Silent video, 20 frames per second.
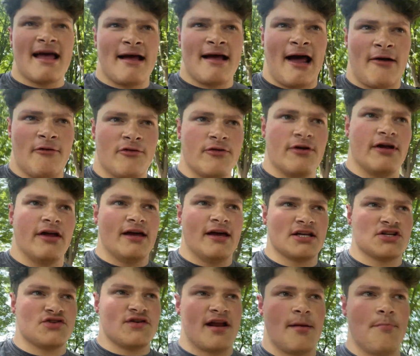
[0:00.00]
would really like to
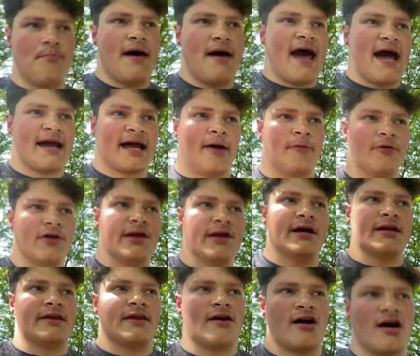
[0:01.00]
try the back. I really like
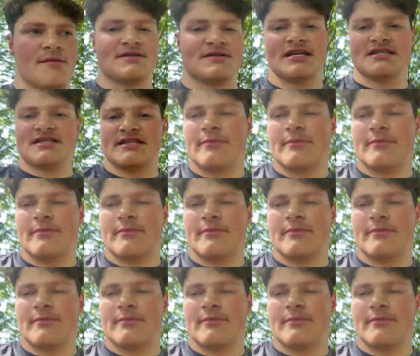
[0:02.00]
the RMCs in the